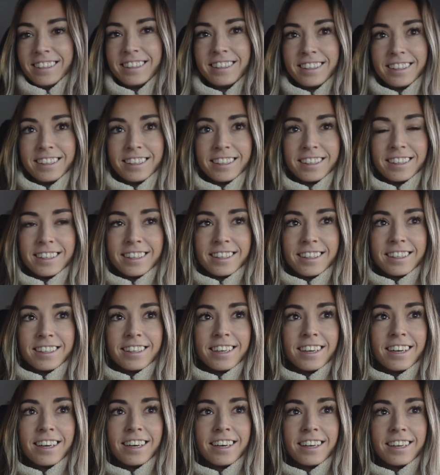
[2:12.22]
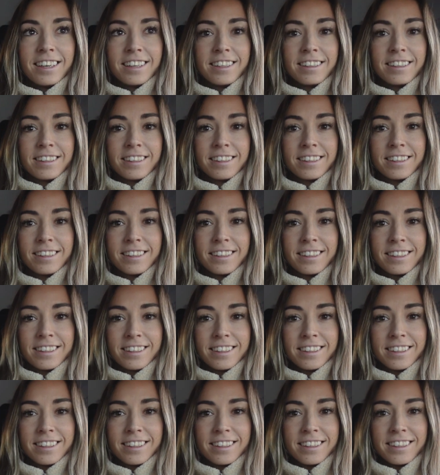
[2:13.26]

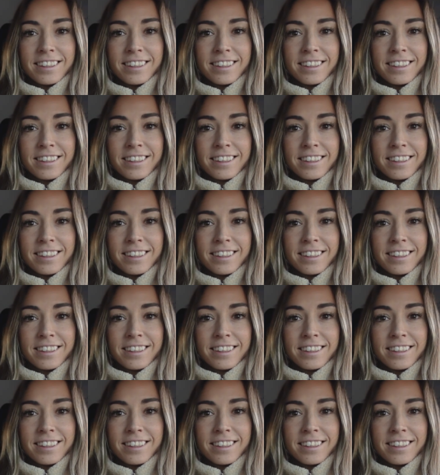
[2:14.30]
[no speech]